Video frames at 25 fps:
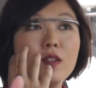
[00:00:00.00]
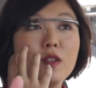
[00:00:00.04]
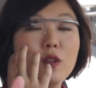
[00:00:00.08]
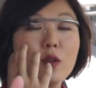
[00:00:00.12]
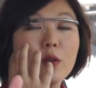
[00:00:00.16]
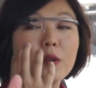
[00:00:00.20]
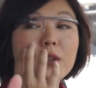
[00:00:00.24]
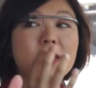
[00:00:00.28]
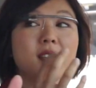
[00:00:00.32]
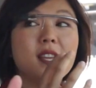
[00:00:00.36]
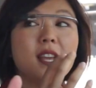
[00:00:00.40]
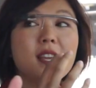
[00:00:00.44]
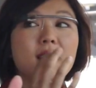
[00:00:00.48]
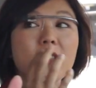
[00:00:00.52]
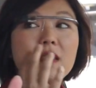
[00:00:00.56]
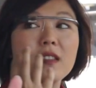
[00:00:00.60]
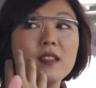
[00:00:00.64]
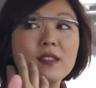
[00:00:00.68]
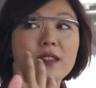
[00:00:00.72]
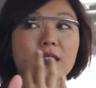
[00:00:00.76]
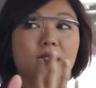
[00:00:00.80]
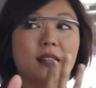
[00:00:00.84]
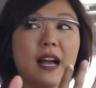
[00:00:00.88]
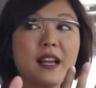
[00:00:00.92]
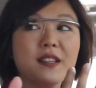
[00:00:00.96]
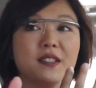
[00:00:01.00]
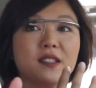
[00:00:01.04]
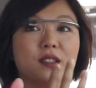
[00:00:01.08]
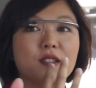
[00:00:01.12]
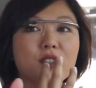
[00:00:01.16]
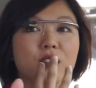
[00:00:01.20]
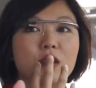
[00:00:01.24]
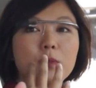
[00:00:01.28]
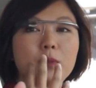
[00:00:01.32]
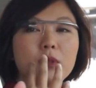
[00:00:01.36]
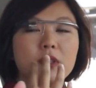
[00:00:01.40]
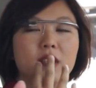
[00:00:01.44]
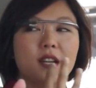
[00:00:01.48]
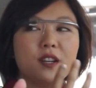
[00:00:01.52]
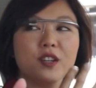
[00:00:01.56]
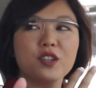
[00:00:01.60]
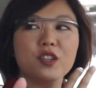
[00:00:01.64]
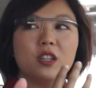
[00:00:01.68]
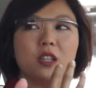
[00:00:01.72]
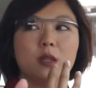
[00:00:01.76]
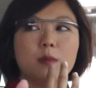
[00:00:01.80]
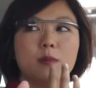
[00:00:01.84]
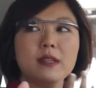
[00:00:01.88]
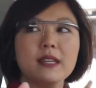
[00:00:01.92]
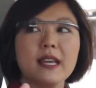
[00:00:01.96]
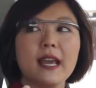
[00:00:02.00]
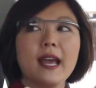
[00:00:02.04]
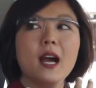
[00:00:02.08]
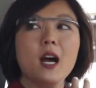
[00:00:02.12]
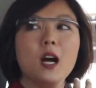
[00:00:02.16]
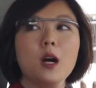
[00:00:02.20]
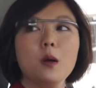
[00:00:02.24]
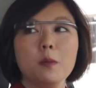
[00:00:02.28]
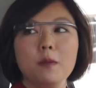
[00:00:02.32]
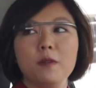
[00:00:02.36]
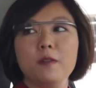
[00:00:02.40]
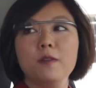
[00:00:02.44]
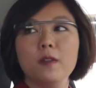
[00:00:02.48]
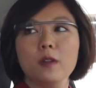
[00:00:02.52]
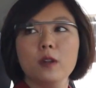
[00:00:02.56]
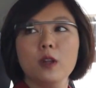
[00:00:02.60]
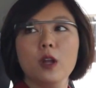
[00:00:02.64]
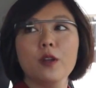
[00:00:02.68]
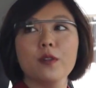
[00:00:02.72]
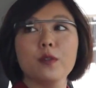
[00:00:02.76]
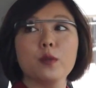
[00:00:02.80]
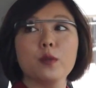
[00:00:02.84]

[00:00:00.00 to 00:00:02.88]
you're saying that these glasses could potentially be helpful on